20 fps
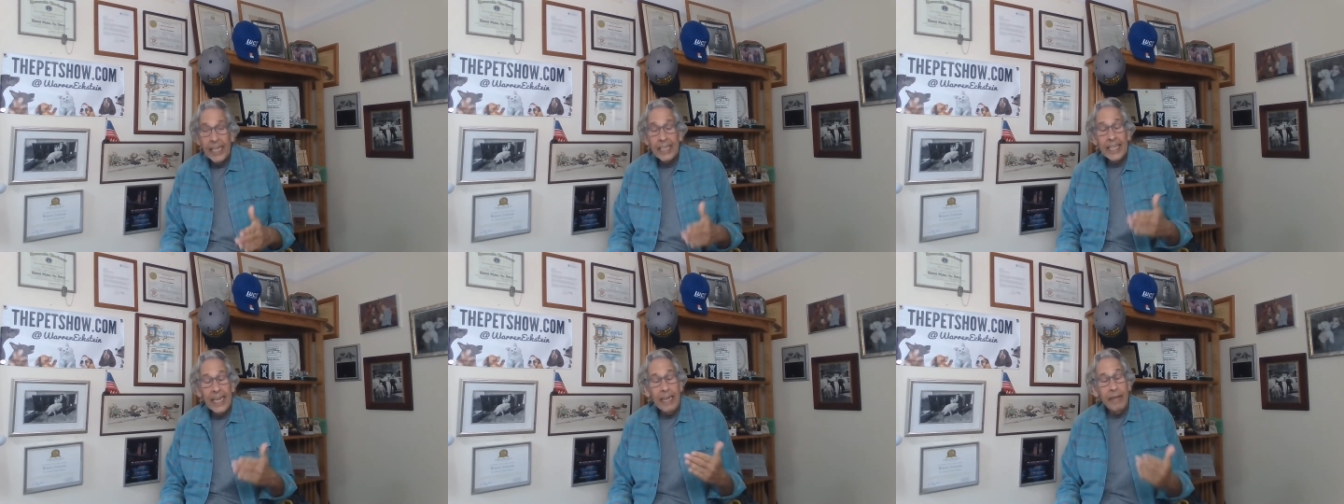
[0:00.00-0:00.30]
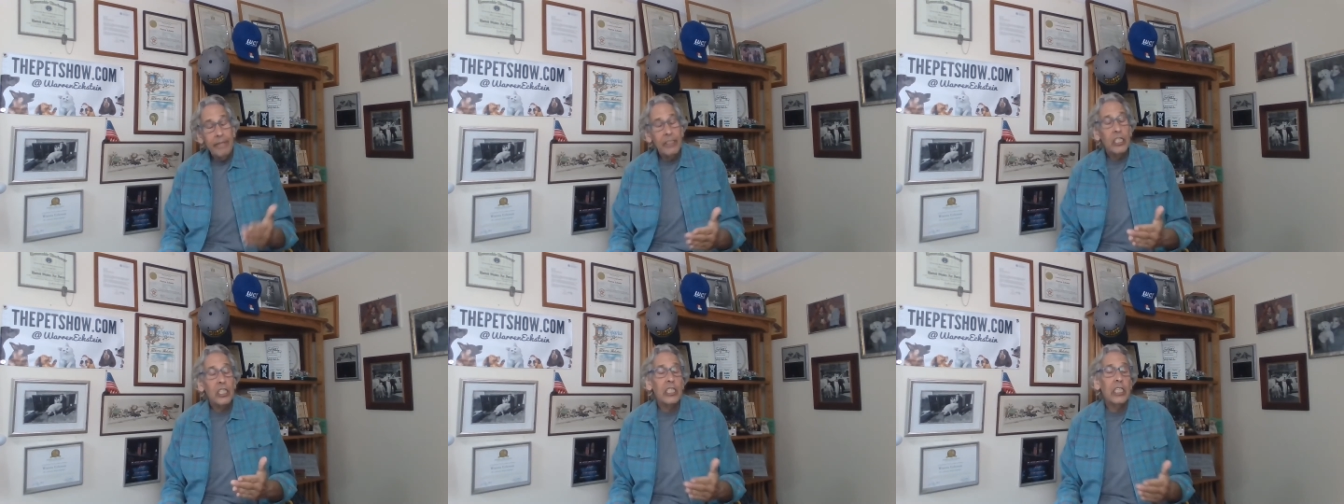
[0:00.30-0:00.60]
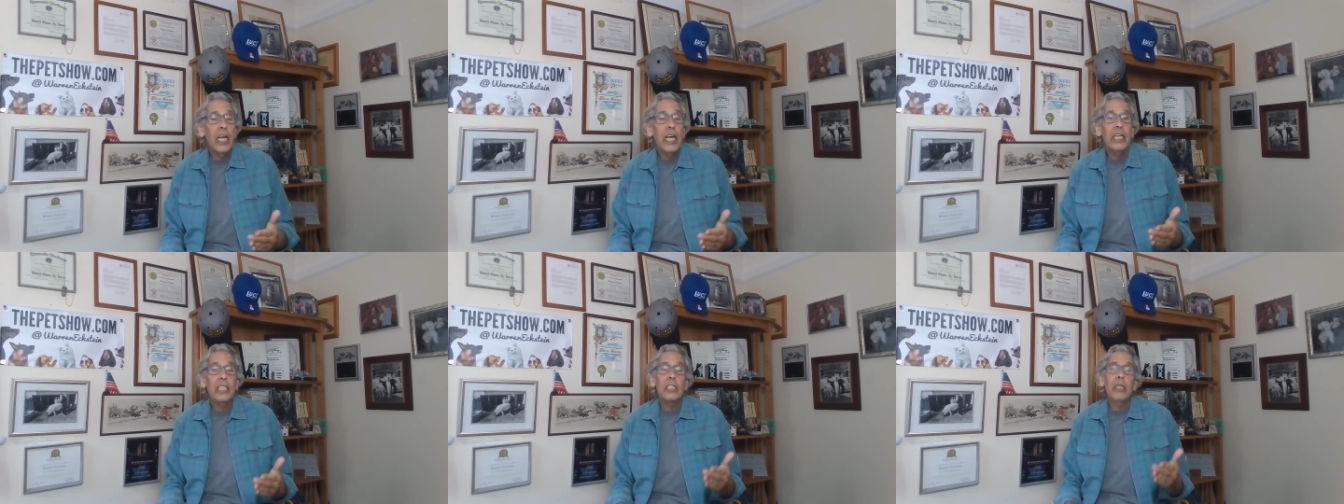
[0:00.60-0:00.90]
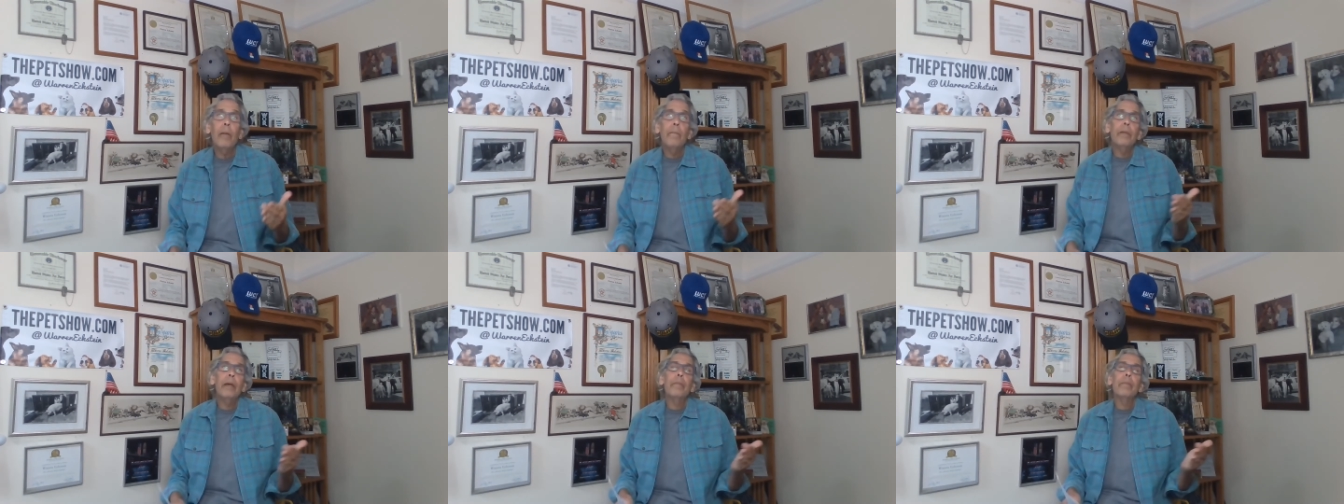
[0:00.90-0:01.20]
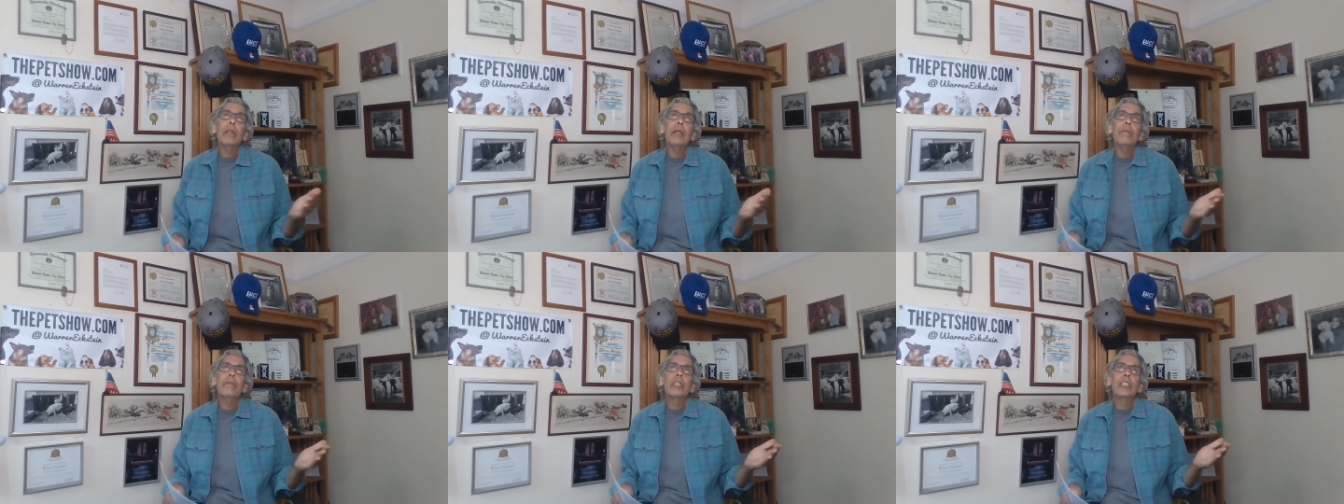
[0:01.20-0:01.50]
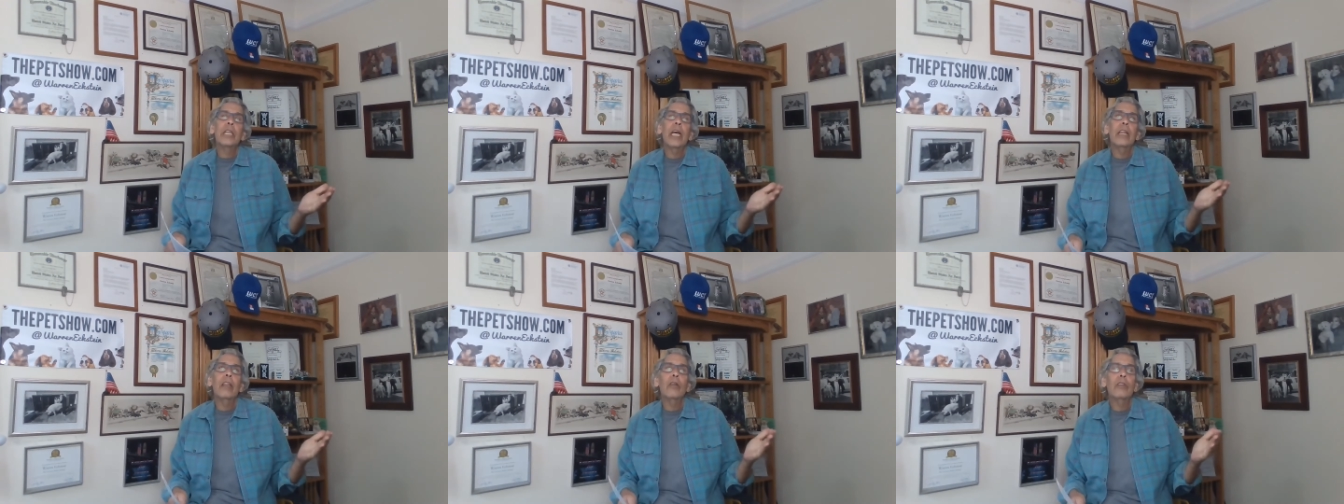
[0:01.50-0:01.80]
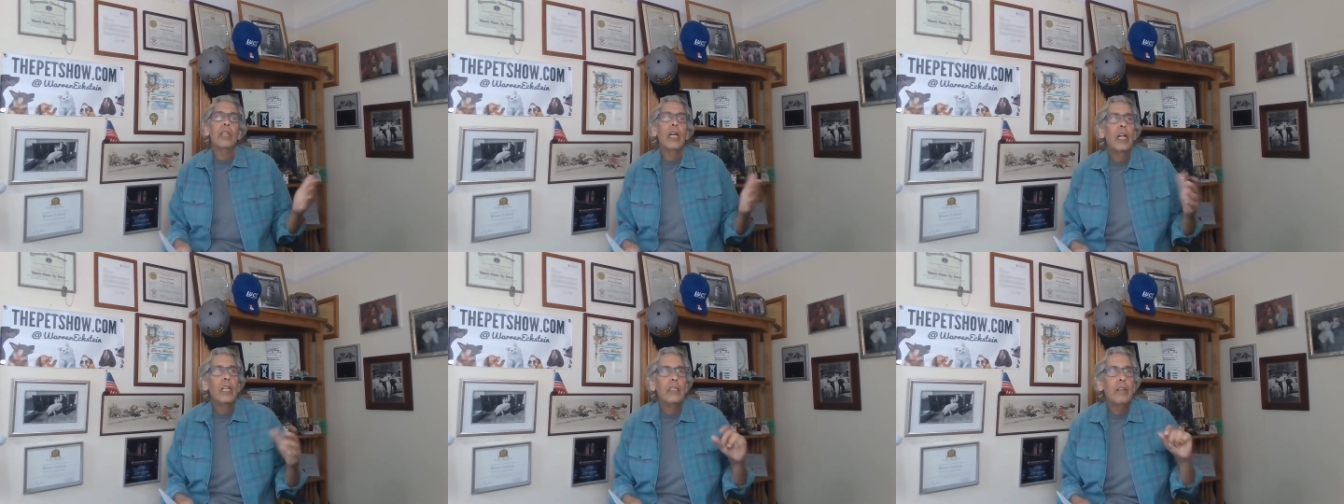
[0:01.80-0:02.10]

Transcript: they even say, some people even say that